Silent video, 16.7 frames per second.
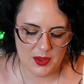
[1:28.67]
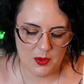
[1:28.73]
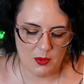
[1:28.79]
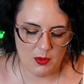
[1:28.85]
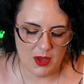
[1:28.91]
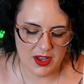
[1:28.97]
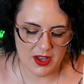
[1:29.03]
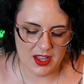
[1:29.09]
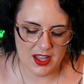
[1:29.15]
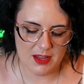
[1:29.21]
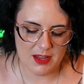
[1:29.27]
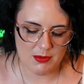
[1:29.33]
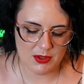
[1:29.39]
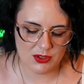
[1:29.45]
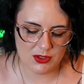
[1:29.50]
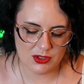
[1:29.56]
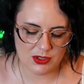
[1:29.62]

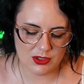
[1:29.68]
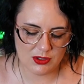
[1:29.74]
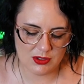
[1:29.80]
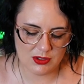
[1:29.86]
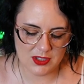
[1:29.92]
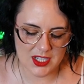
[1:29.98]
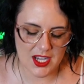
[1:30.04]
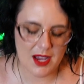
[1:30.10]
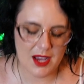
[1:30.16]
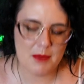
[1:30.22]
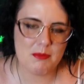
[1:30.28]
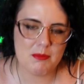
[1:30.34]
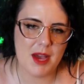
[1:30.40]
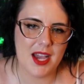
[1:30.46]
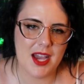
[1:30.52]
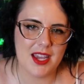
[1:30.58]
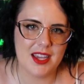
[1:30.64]
Welcome to
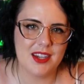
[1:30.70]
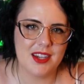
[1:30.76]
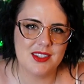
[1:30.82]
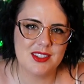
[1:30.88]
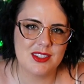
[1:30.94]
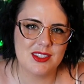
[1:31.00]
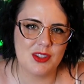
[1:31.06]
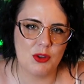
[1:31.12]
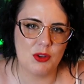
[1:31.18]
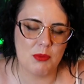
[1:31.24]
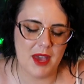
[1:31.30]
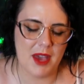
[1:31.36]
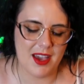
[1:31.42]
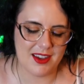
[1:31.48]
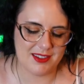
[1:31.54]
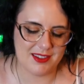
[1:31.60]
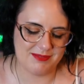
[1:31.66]
my soul
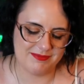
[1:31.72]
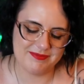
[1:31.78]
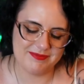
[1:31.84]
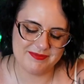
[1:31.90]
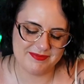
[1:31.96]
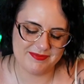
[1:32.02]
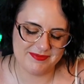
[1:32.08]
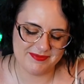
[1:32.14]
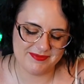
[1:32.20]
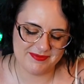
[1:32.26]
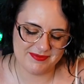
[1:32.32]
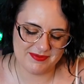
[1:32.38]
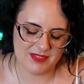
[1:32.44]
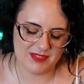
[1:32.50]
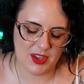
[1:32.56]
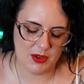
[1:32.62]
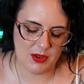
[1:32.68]
pack.
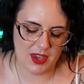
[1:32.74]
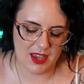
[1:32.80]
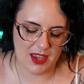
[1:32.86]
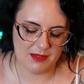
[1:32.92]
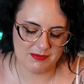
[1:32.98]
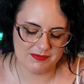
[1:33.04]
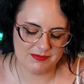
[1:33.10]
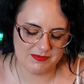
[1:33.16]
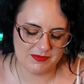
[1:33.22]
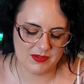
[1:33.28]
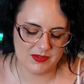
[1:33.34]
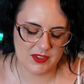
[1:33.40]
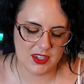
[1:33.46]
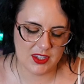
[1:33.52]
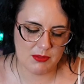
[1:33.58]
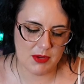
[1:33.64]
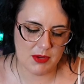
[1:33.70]
Okay,
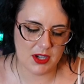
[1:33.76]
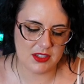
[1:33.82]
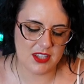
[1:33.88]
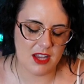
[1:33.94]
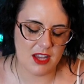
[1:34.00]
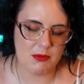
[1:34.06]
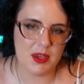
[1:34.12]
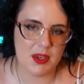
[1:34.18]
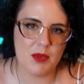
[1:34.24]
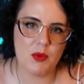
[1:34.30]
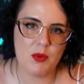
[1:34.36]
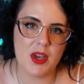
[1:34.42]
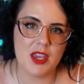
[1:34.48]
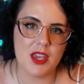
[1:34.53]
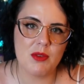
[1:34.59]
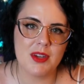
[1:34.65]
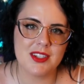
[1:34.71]
Spirit, tell me
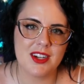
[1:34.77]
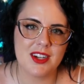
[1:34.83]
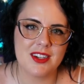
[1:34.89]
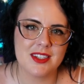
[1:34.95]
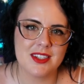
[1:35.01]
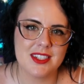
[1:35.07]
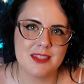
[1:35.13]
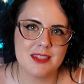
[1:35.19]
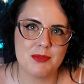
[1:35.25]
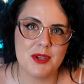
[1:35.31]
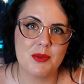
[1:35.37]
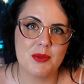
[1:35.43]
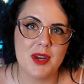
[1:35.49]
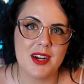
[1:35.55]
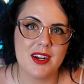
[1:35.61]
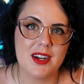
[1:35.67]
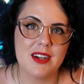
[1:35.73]
what you want darling to be
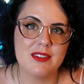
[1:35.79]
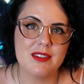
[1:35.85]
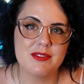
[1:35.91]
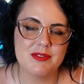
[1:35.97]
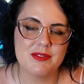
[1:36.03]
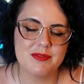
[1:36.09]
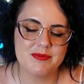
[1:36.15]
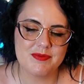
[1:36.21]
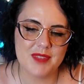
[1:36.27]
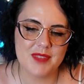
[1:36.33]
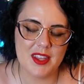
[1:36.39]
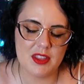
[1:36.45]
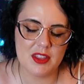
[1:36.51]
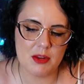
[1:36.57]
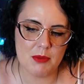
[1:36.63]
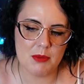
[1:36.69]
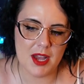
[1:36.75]
aware of
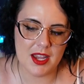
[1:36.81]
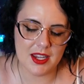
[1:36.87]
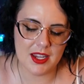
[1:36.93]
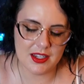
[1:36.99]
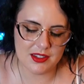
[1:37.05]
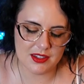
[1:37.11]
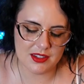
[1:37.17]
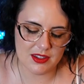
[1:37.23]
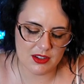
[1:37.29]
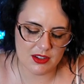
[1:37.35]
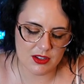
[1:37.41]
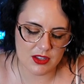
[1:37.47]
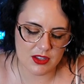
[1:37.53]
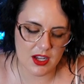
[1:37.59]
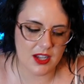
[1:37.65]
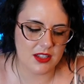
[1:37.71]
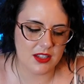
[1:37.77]
in their mind, in their
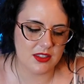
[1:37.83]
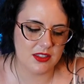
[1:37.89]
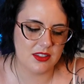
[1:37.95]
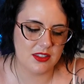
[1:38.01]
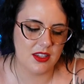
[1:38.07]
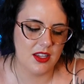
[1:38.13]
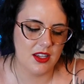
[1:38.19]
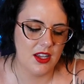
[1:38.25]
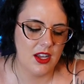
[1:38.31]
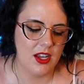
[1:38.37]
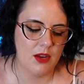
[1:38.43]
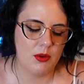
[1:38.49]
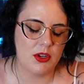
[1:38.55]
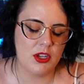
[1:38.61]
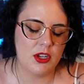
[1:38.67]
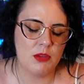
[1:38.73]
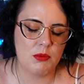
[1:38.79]
thoughts.
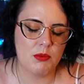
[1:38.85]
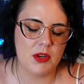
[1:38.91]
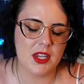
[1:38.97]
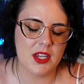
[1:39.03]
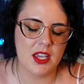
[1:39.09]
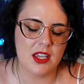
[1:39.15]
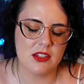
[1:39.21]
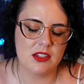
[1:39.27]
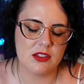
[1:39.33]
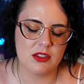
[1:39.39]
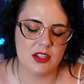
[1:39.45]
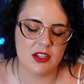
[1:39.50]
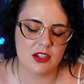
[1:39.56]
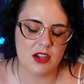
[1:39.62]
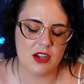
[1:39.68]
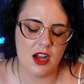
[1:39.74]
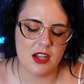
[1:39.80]
What are you bringing into
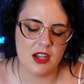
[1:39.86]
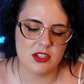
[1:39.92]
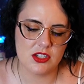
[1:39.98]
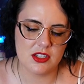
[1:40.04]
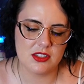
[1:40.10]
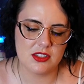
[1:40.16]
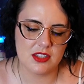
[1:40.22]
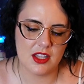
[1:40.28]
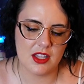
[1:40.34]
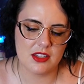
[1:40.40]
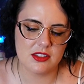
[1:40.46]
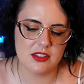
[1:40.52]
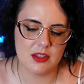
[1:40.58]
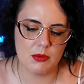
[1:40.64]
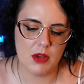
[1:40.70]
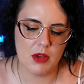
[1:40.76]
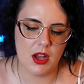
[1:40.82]
their conscious and
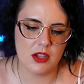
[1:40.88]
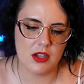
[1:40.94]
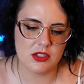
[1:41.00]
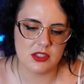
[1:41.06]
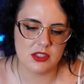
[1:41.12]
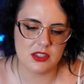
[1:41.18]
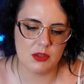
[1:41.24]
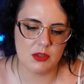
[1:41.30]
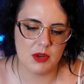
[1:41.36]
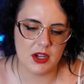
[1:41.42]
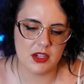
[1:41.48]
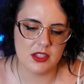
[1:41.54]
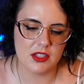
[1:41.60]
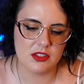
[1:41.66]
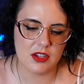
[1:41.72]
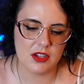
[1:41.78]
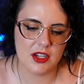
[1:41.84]
subconscious
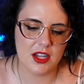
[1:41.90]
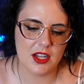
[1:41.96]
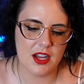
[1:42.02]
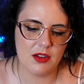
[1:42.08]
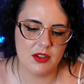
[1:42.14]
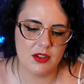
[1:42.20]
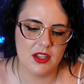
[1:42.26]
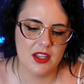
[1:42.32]
awareness right now?